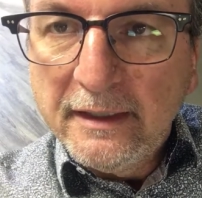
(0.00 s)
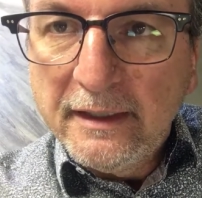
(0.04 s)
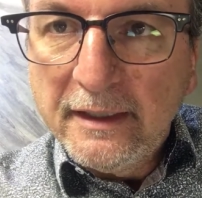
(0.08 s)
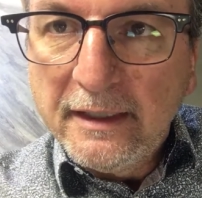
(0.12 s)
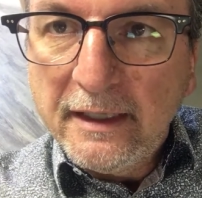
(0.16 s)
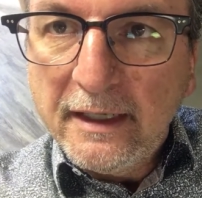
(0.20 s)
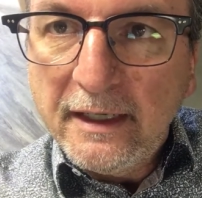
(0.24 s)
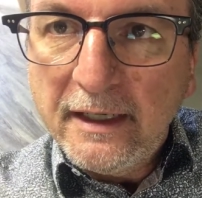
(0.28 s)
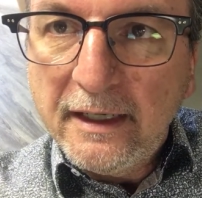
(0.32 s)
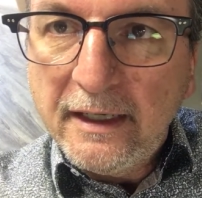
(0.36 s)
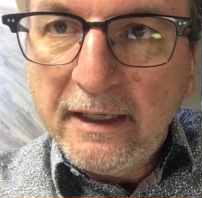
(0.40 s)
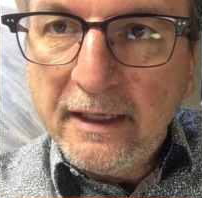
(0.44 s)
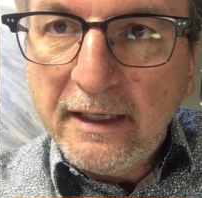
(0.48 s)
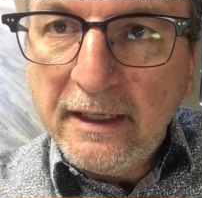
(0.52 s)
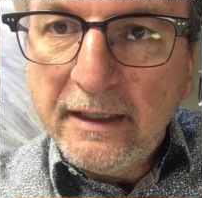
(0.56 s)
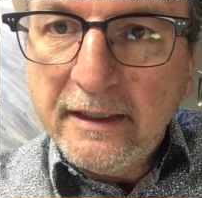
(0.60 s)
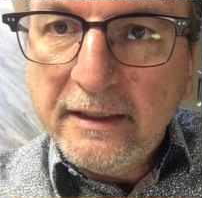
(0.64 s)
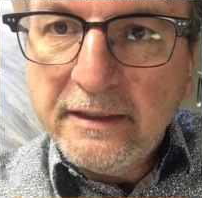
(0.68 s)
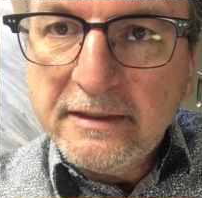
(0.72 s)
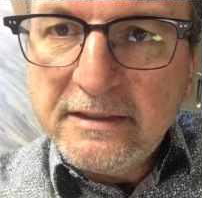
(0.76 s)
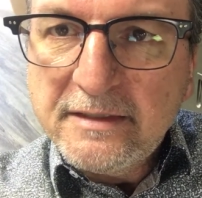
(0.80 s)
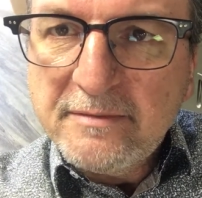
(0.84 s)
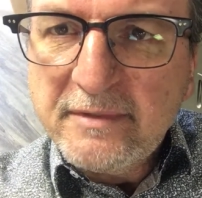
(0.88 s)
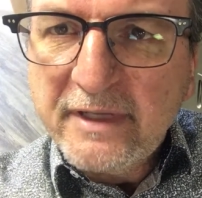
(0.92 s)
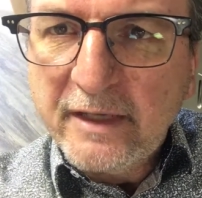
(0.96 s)

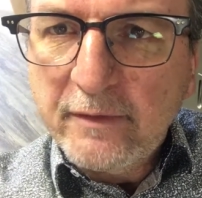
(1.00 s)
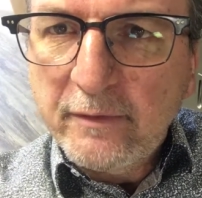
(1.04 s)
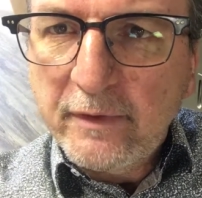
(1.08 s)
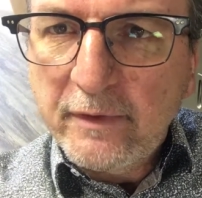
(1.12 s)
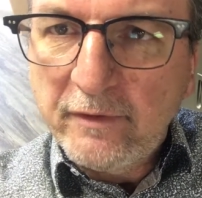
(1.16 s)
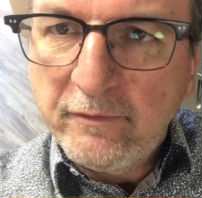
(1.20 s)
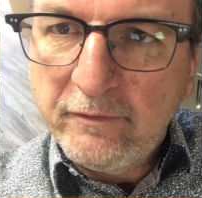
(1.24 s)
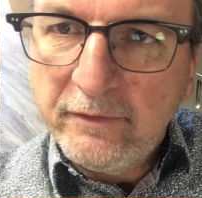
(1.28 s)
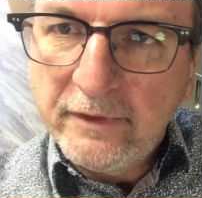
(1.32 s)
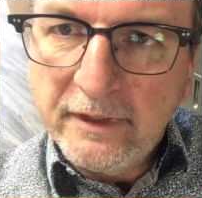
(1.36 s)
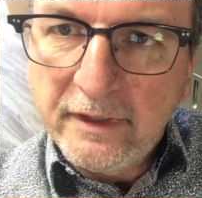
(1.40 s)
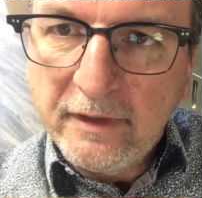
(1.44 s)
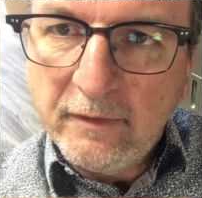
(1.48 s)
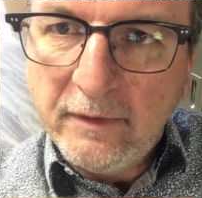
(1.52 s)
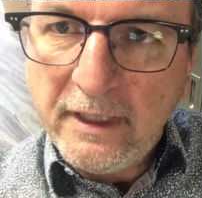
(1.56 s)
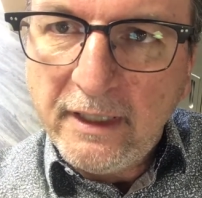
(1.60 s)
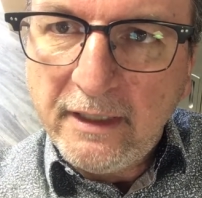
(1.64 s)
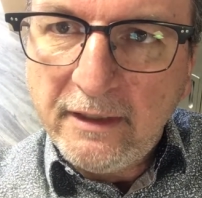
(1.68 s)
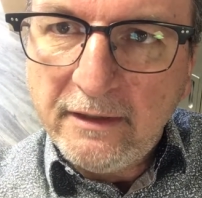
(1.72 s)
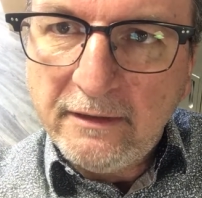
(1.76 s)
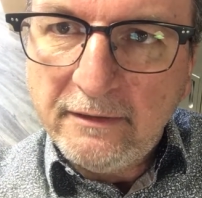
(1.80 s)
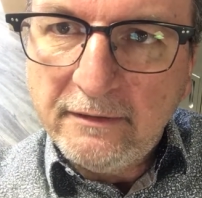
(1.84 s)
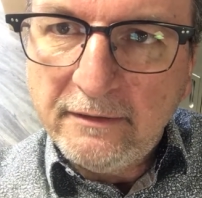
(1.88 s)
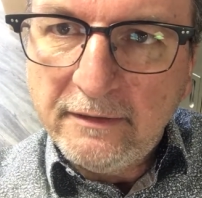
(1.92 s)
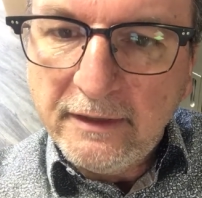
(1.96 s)
It seemed like it went really
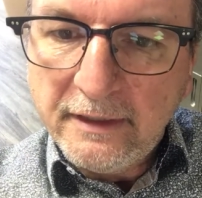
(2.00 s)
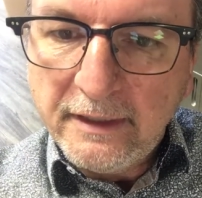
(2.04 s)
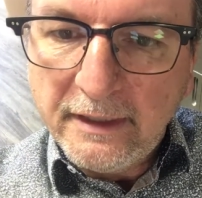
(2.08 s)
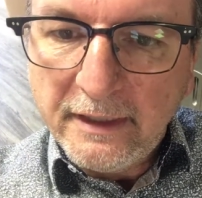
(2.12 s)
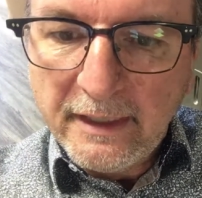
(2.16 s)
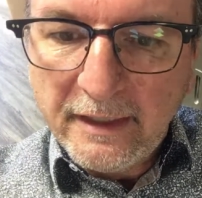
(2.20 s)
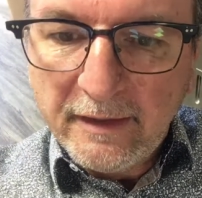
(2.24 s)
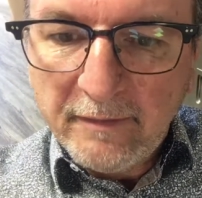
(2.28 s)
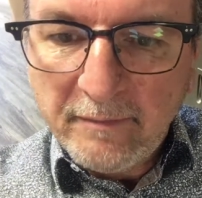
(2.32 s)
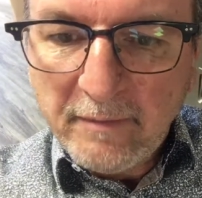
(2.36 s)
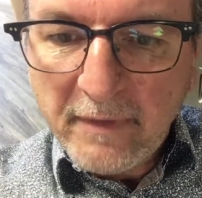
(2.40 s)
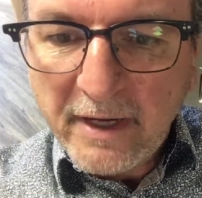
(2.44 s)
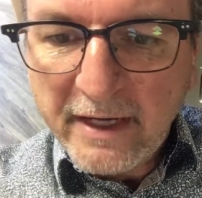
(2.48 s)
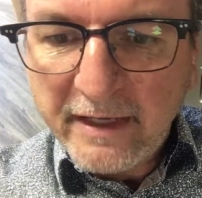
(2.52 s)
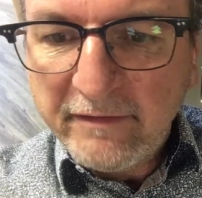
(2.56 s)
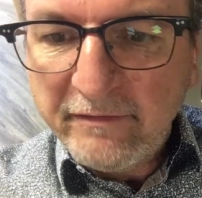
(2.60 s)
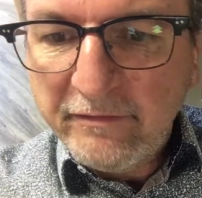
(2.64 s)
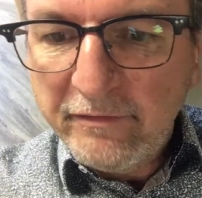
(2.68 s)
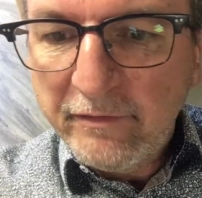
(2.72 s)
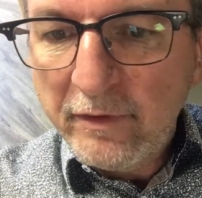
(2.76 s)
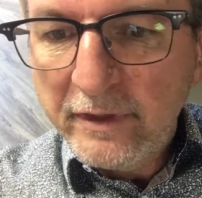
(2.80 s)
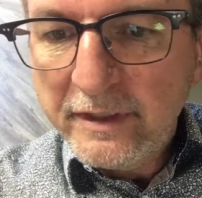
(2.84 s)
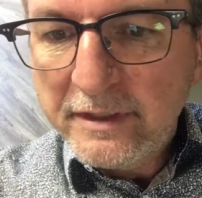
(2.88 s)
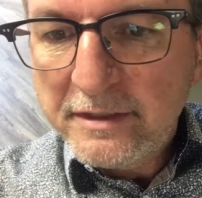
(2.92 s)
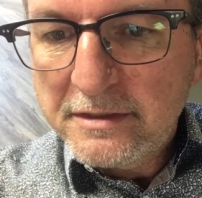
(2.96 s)
well. My
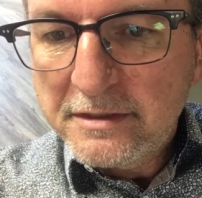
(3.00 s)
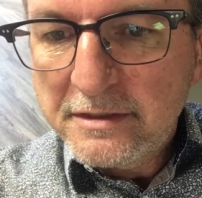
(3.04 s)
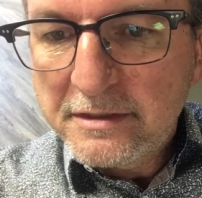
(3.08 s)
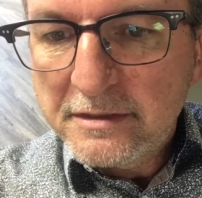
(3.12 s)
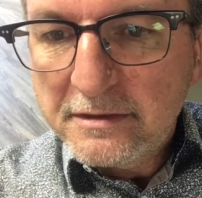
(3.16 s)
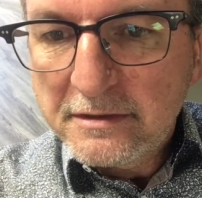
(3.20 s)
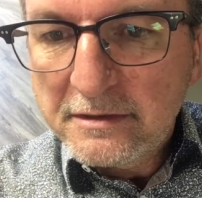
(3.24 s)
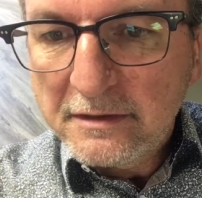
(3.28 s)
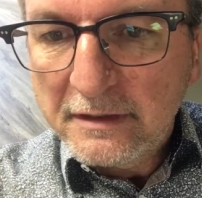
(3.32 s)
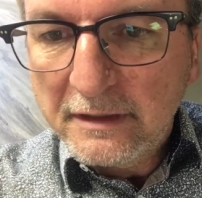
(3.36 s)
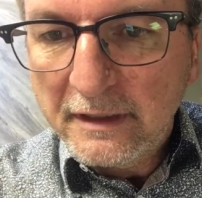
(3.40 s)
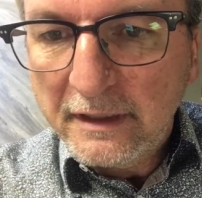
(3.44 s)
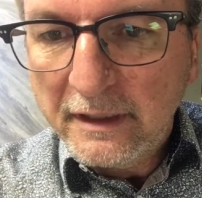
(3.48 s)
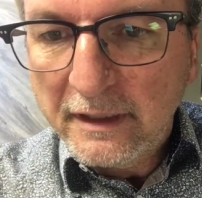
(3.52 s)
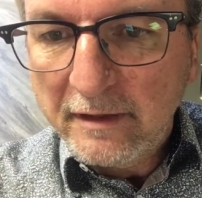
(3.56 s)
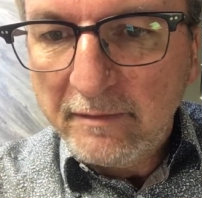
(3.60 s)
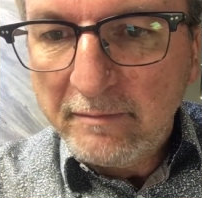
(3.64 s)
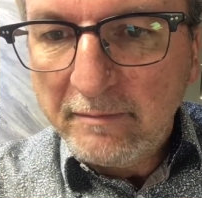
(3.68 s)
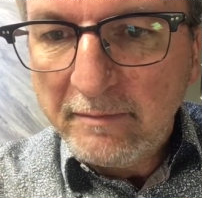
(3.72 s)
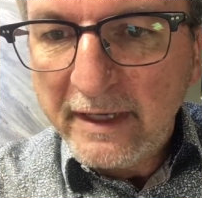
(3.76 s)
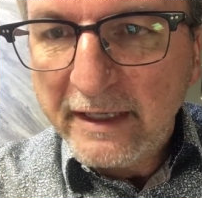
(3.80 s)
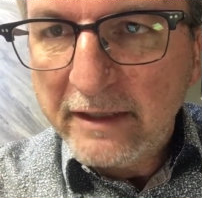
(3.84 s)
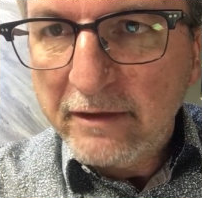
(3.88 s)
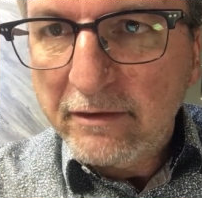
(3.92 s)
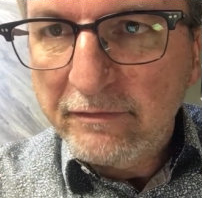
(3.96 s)
voice
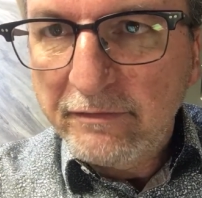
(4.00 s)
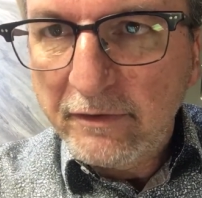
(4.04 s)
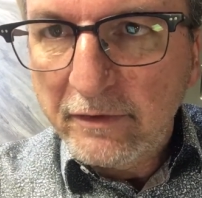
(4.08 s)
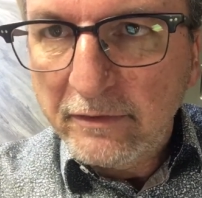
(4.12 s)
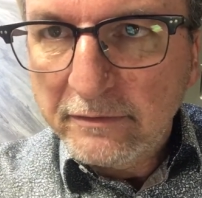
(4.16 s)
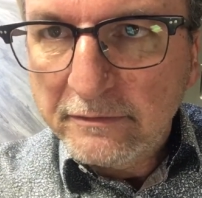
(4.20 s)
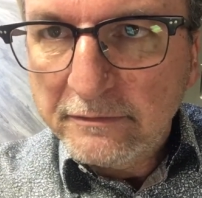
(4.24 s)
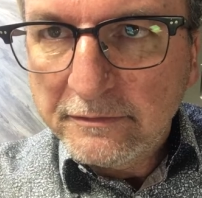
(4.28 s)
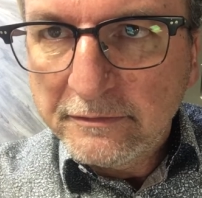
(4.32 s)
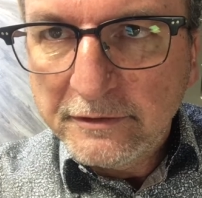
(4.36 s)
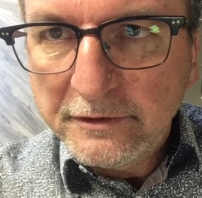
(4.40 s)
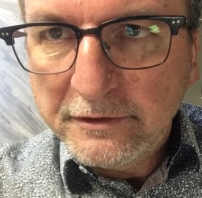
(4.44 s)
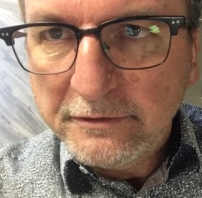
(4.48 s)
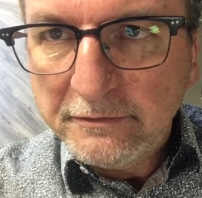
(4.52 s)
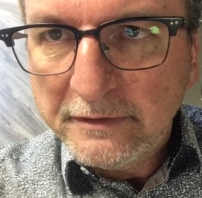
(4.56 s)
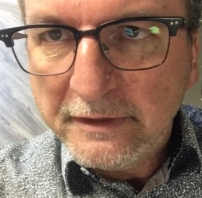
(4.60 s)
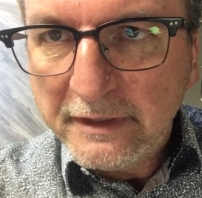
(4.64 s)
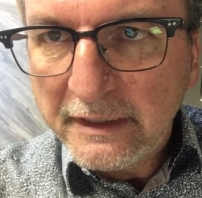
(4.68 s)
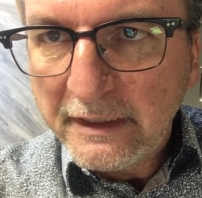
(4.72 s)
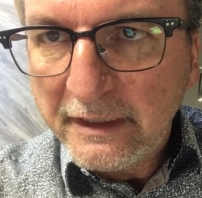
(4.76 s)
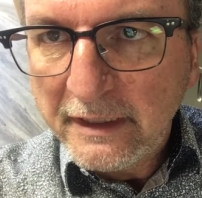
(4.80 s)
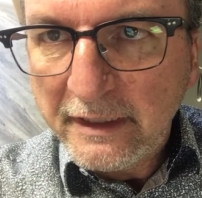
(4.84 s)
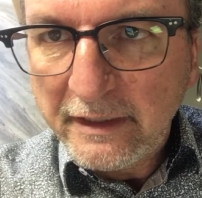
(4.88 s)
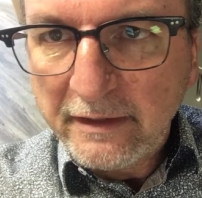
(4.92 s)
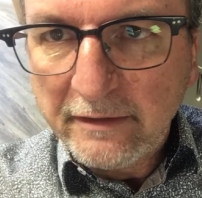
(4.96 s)
microphone tuned
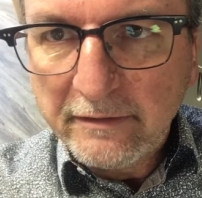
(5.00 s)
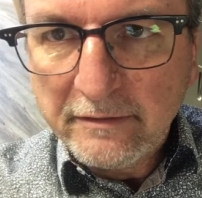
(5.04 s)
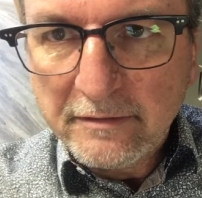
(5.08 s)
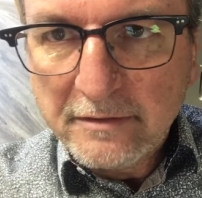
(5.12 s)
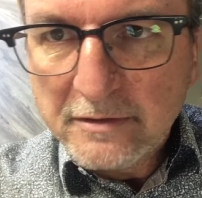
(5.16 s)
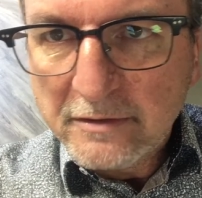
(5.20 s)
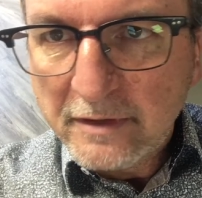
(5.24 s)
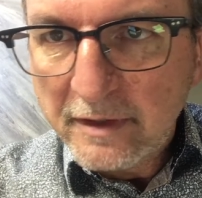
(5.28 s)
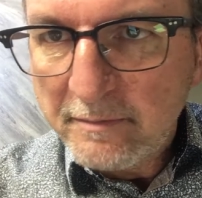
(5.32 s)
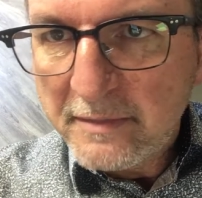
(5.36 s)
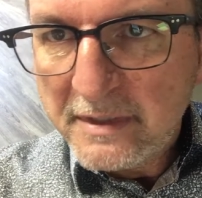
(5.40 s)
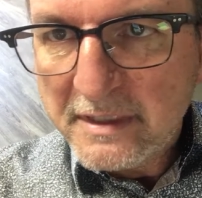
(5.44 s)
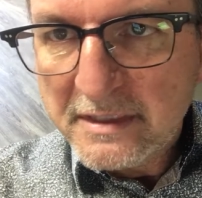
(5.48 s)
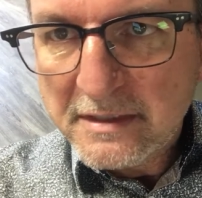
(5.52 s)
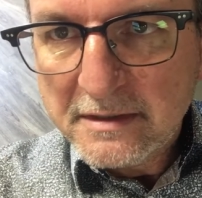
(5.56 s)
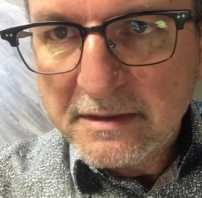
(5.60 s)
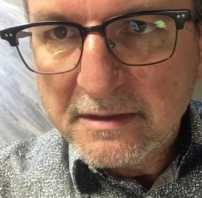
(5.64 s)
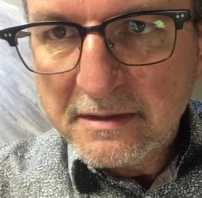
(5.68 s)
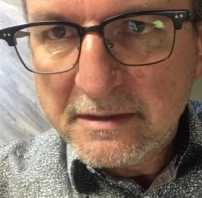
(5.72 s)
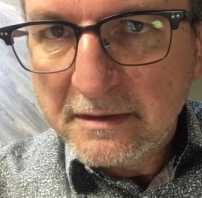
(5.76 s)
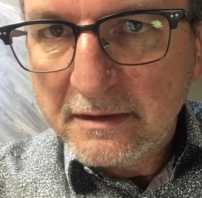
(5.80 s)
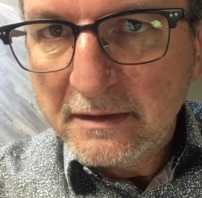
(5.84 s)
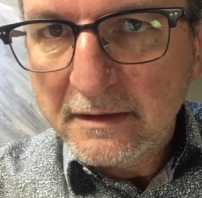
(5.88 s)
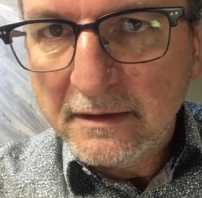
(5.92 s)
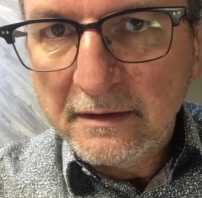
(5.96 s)
in and out, so I
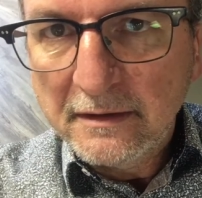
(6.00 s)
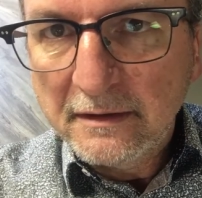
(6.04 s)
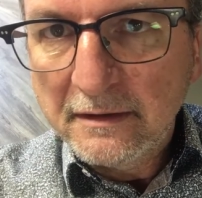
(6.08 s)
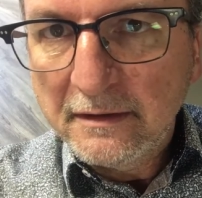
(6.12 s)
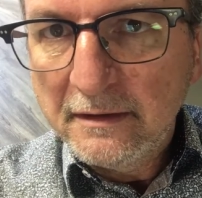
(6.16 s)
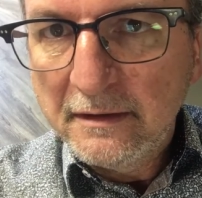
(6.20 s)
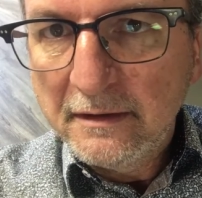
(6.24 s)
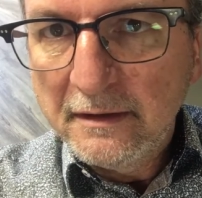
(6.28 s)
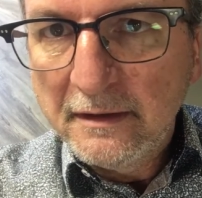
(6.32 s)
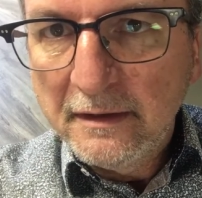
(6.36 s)
missed the